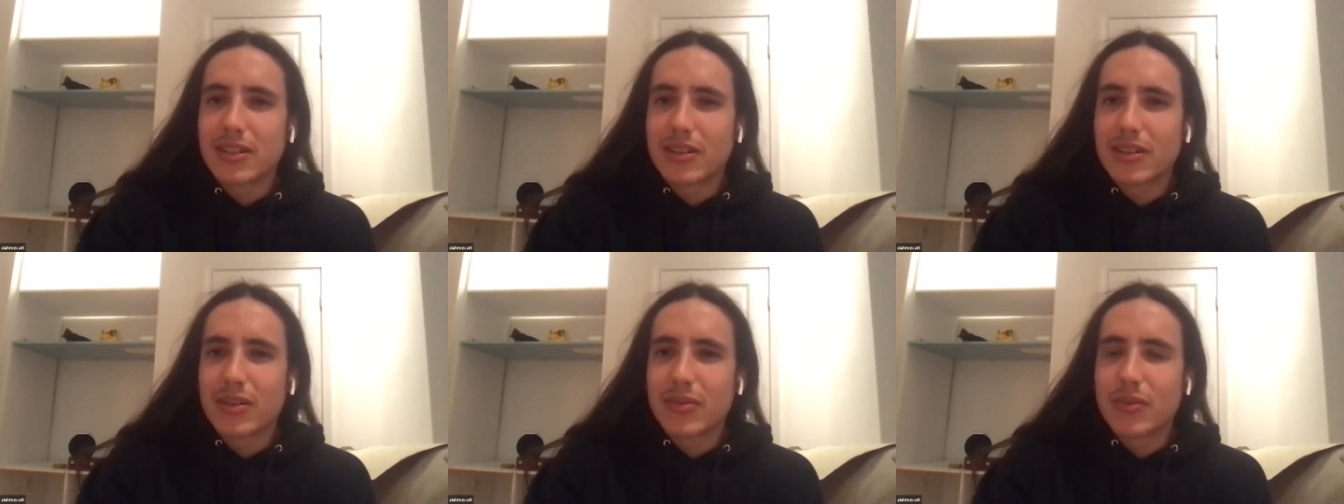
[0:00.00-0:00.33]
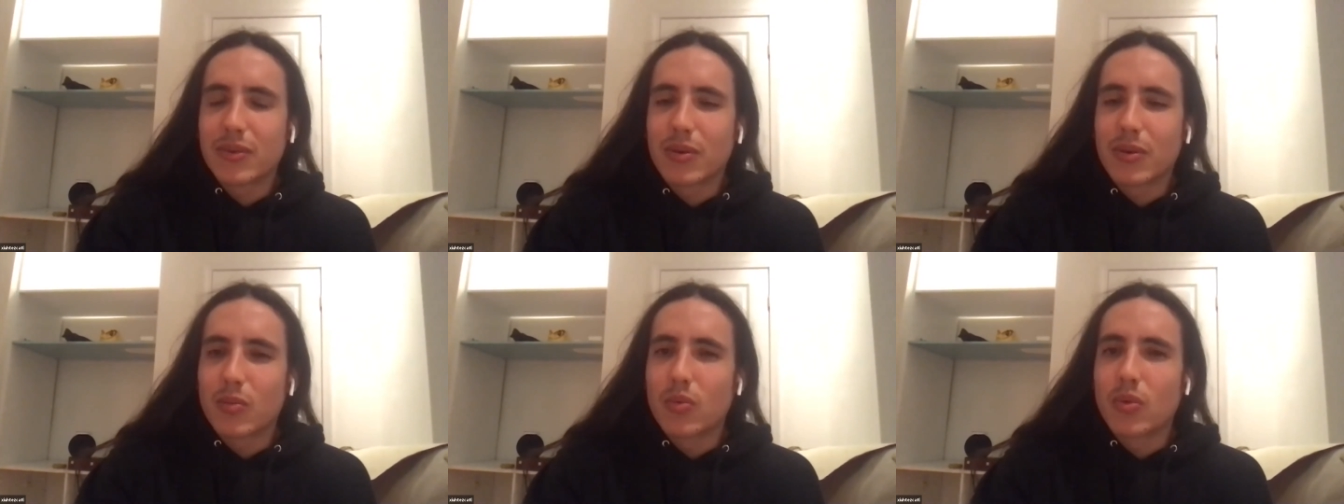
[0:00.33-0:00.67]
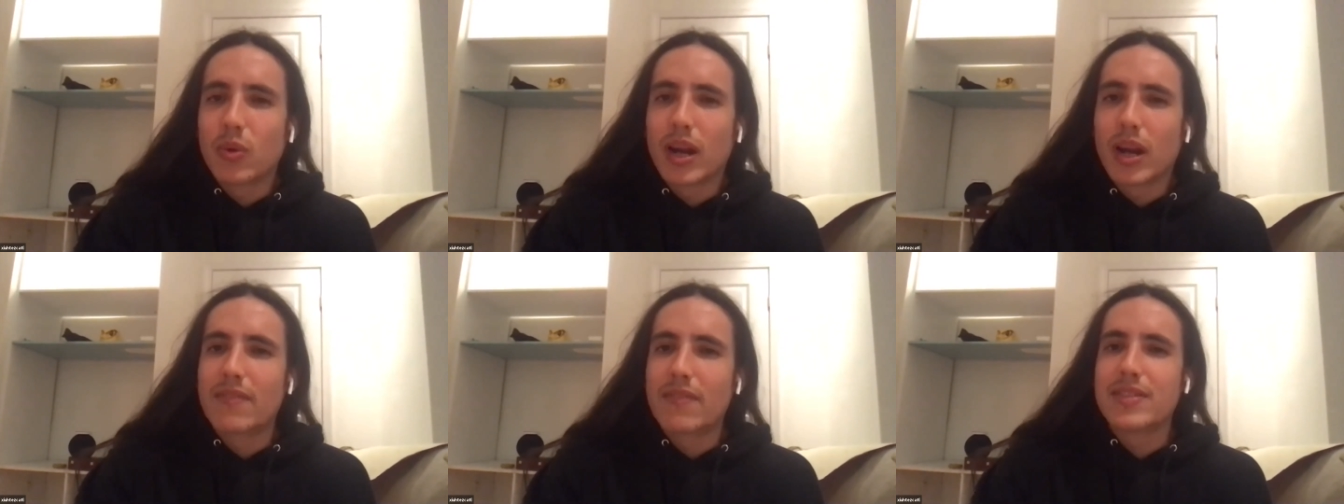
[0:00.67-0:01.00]
you
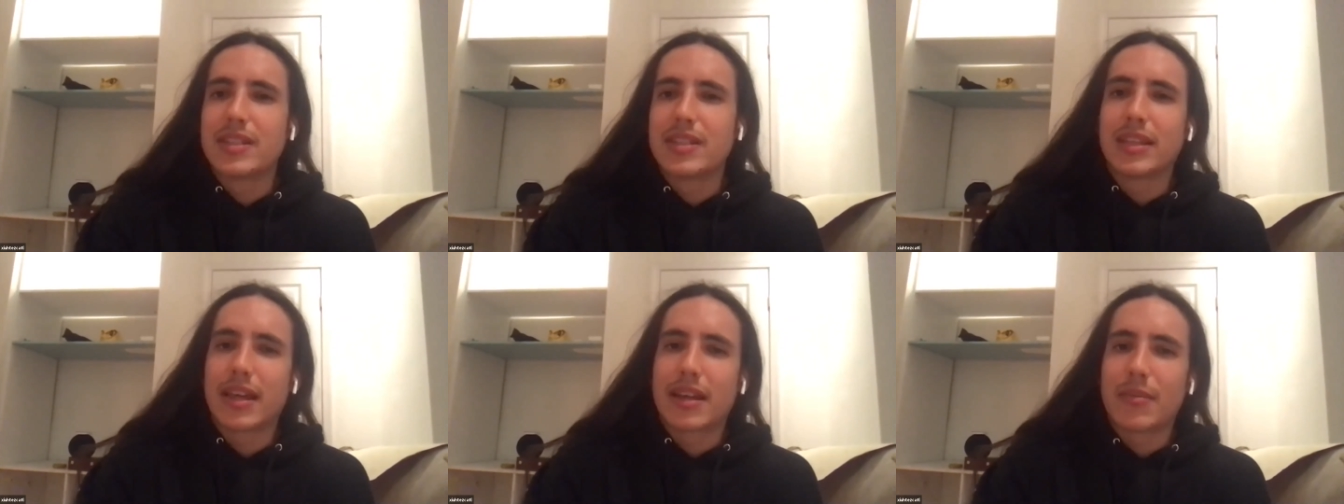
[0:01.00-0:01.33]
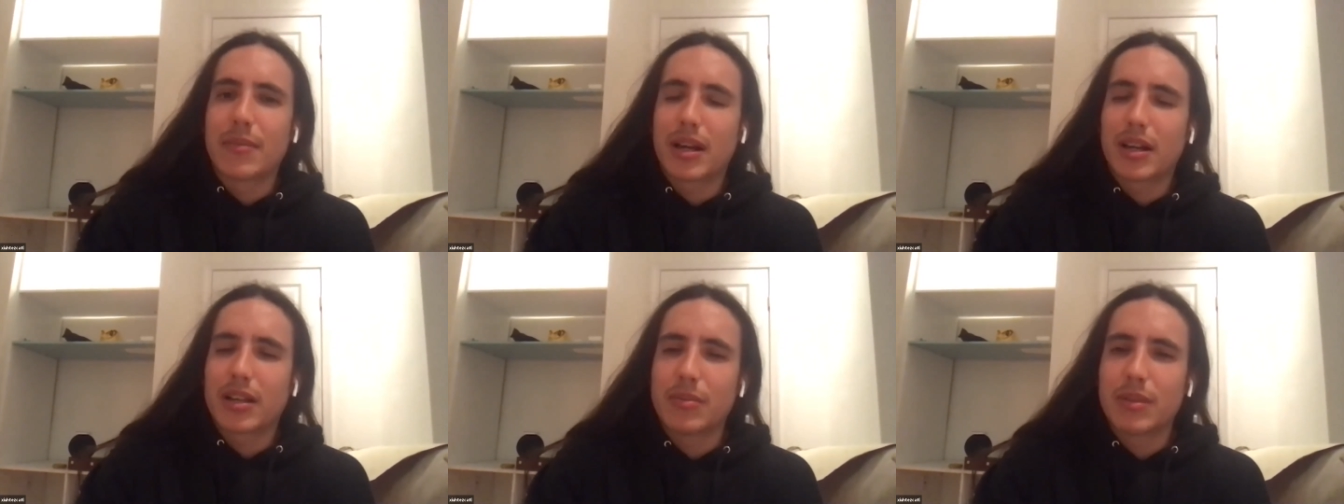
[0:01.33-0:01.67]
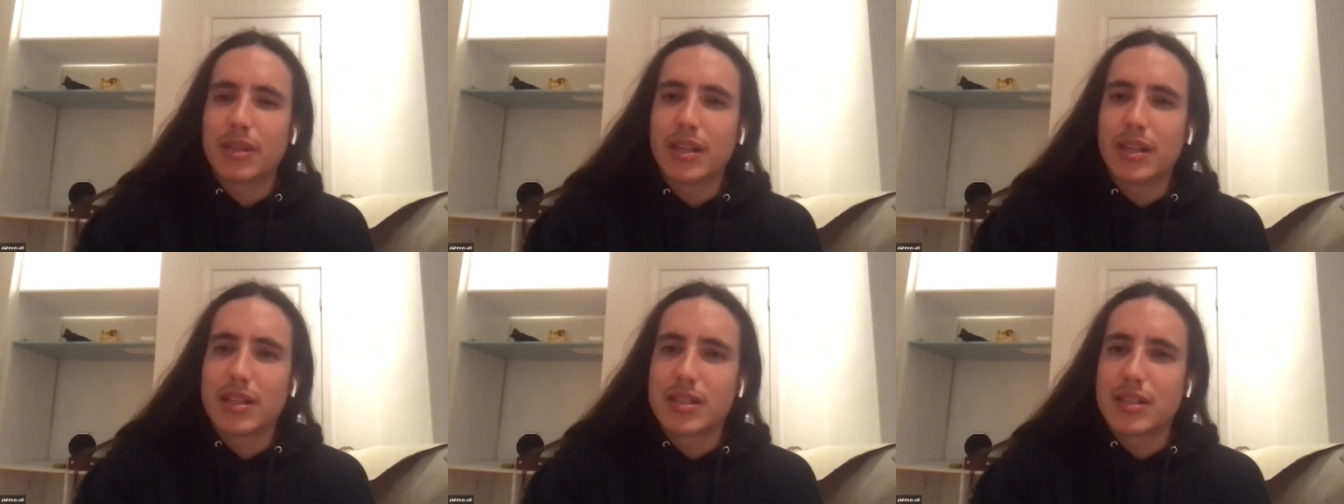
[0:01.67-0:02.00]
know where i've seen that in my
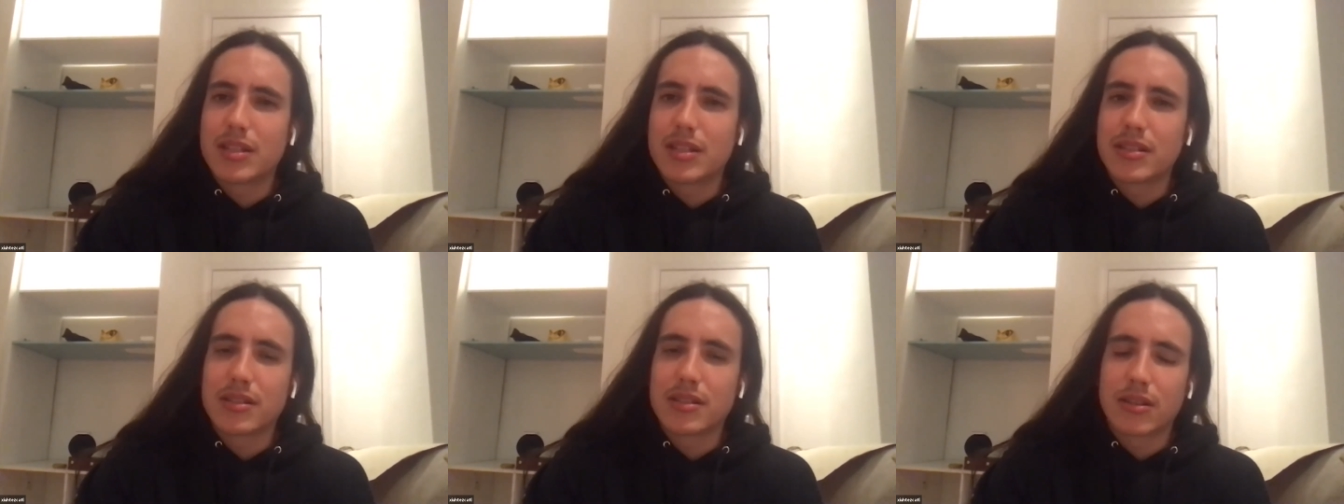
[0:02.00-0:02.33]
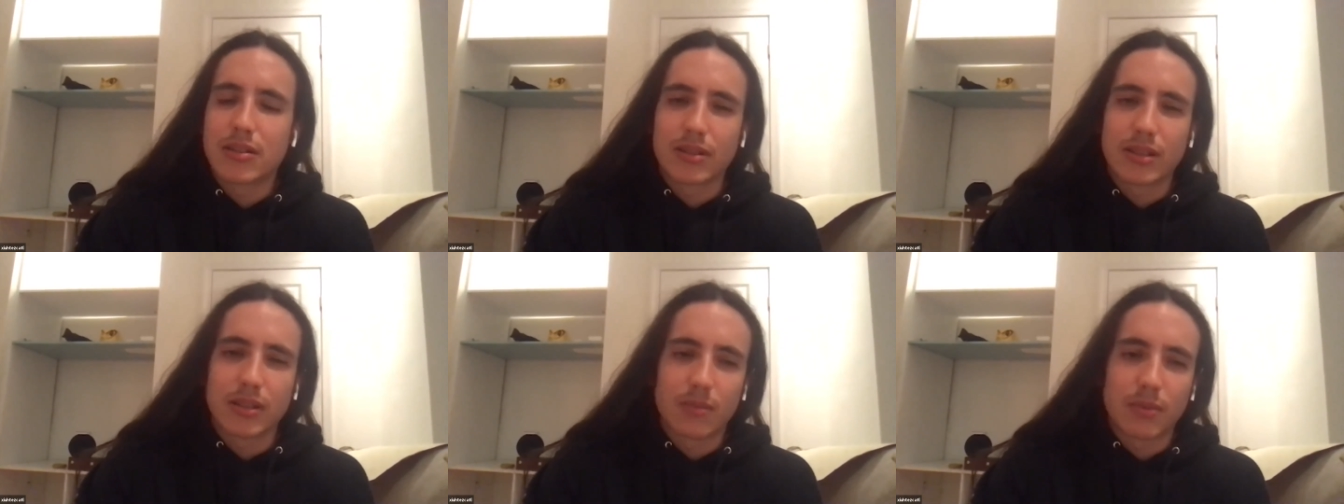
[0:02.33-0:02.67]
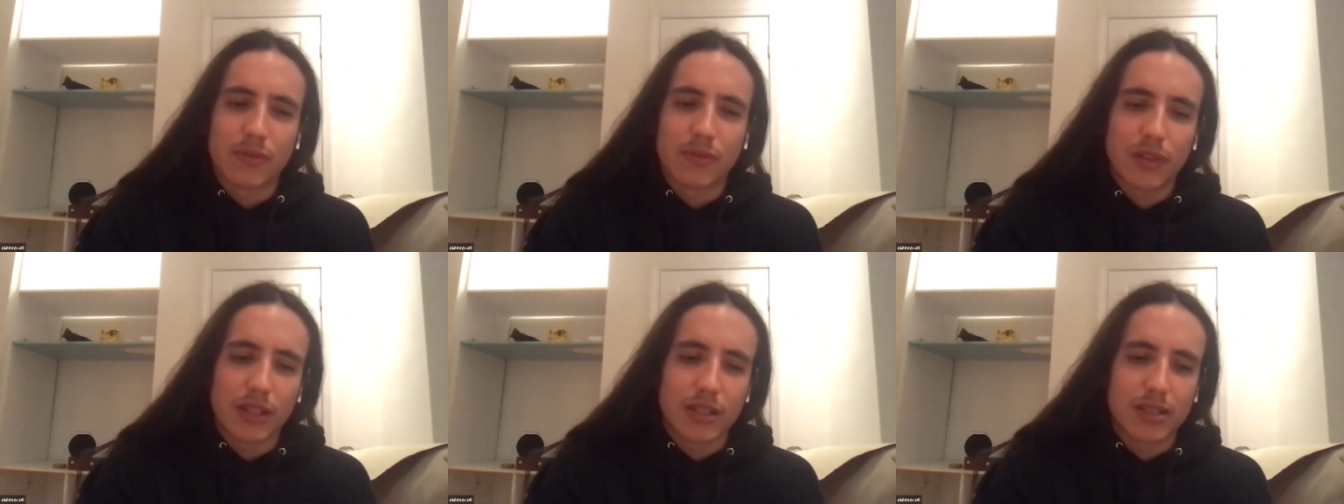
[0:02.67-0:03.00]
community she is totally
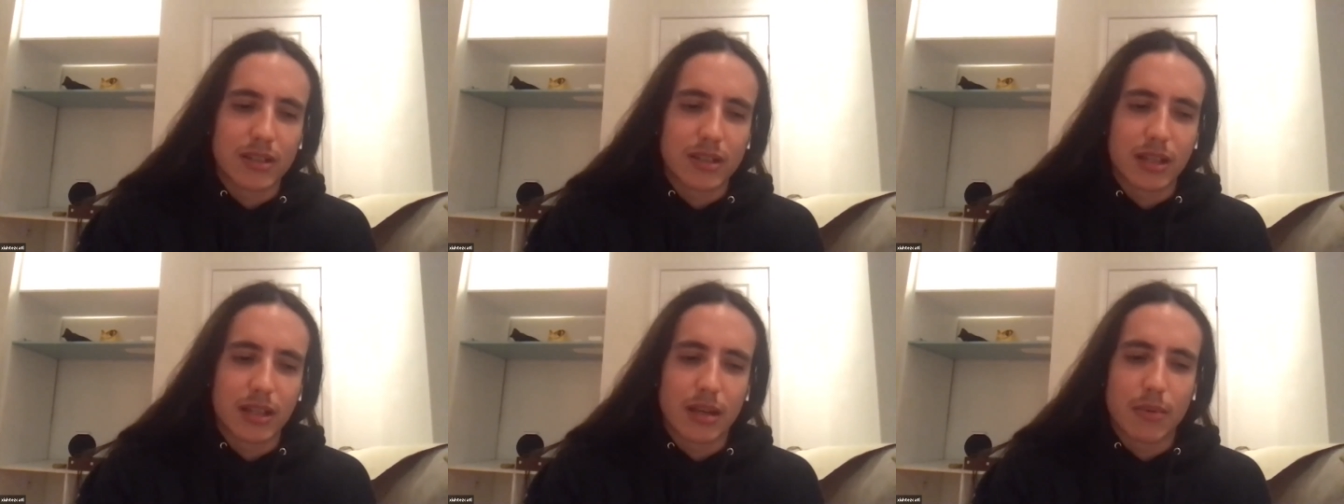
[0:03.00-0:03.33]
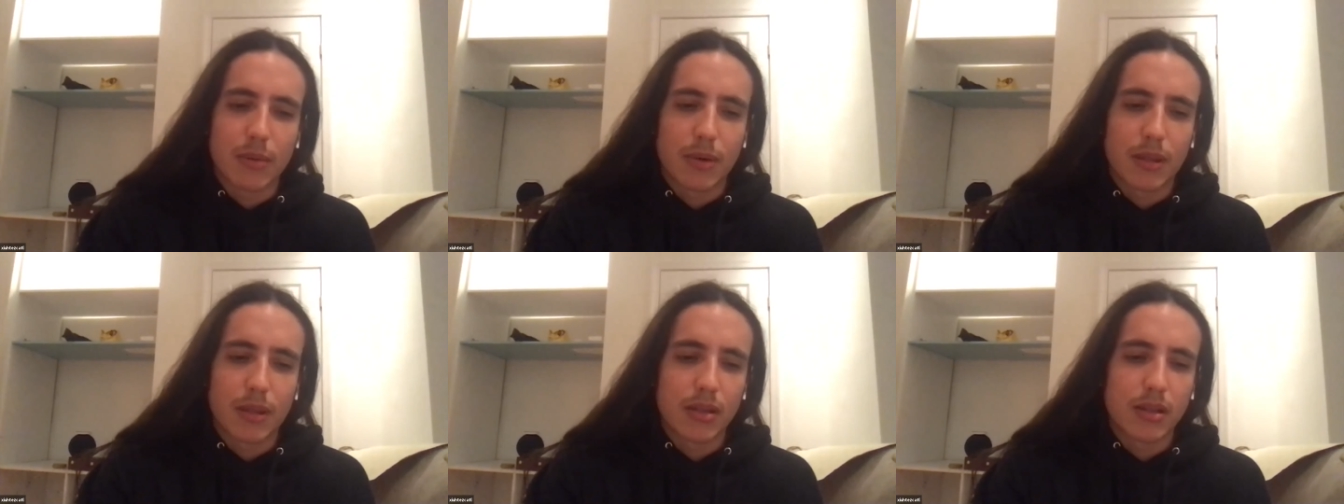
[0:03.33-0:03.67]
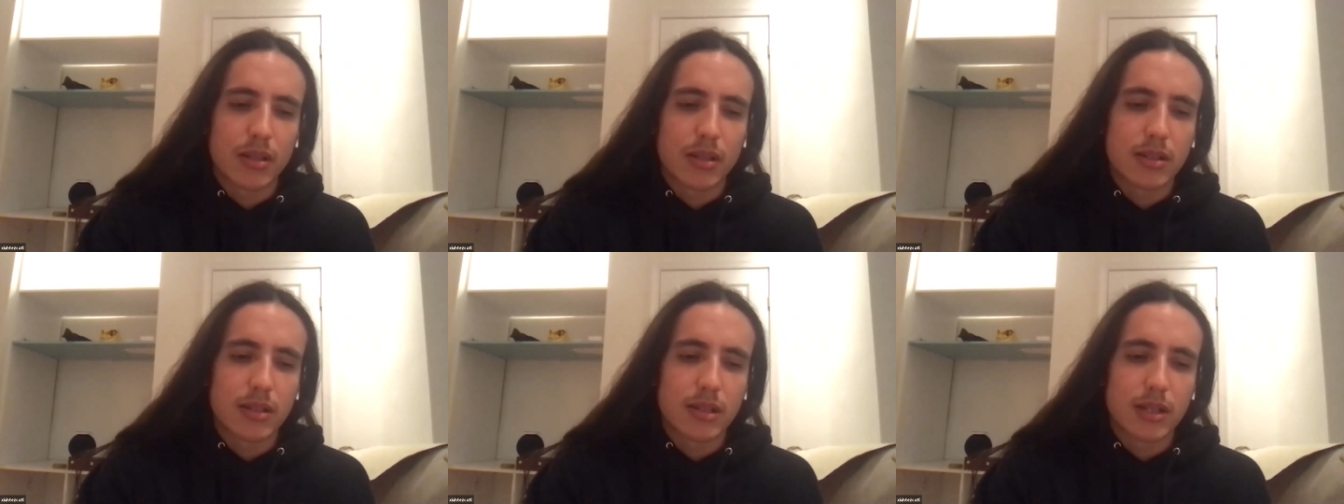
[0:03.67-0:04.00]
reflection of that my
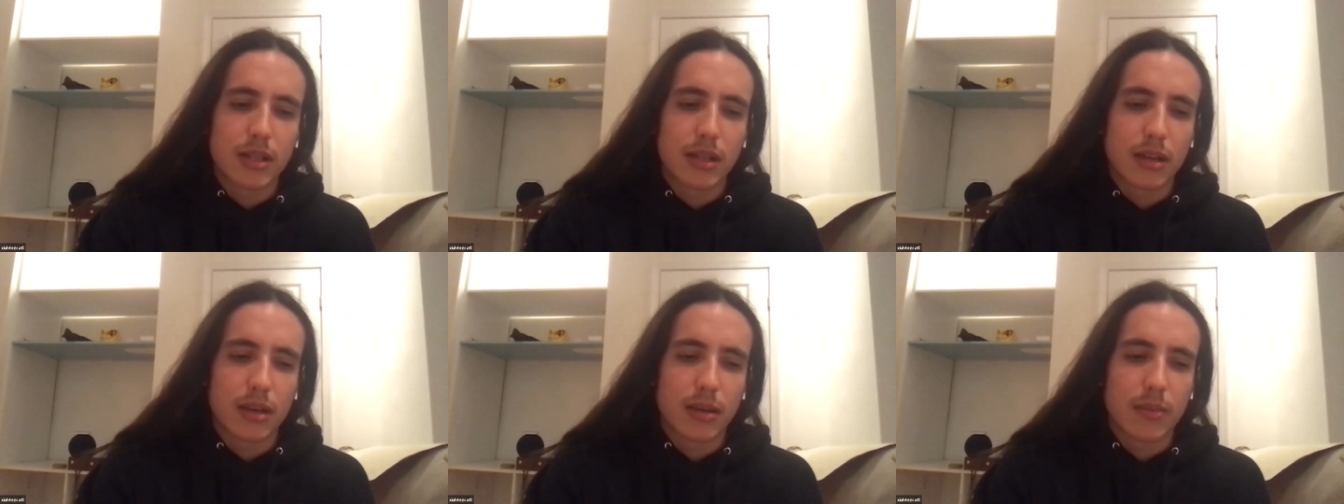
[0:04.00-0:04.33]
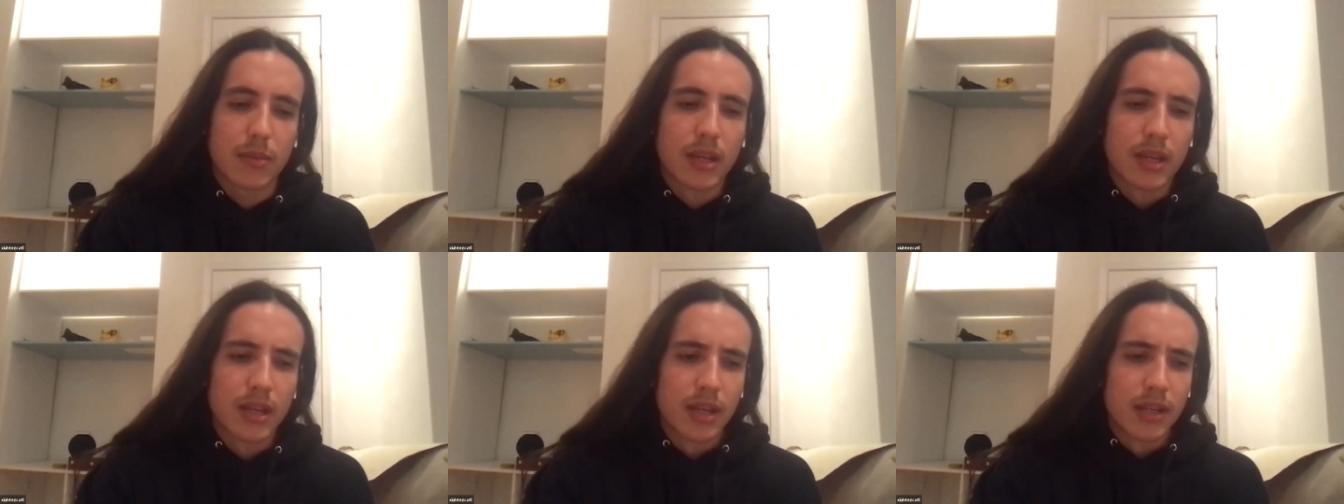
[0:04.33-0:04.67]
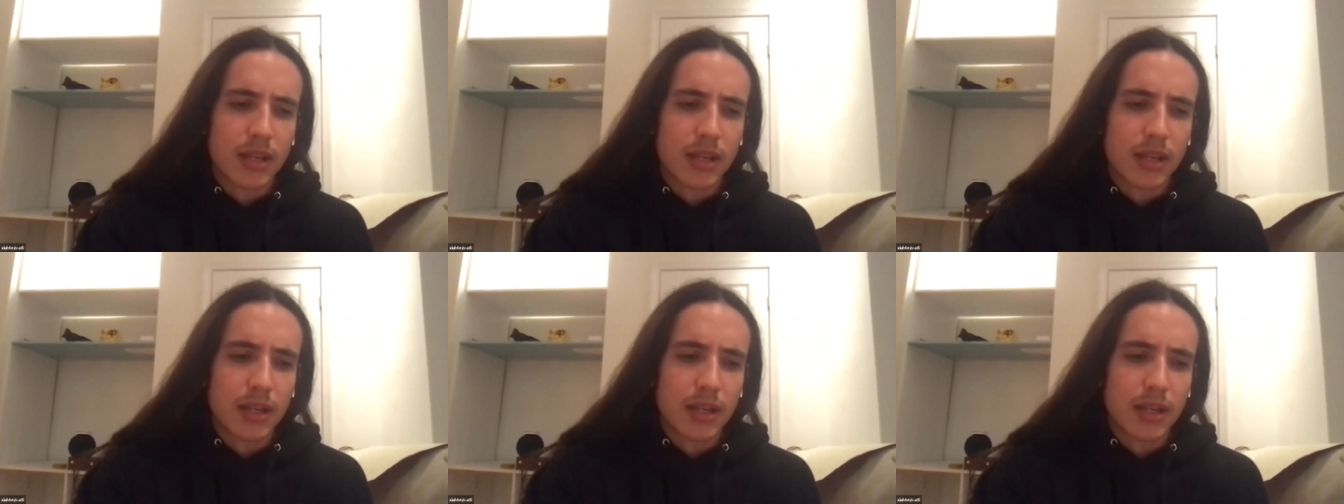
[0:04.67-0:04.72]
mother is and um,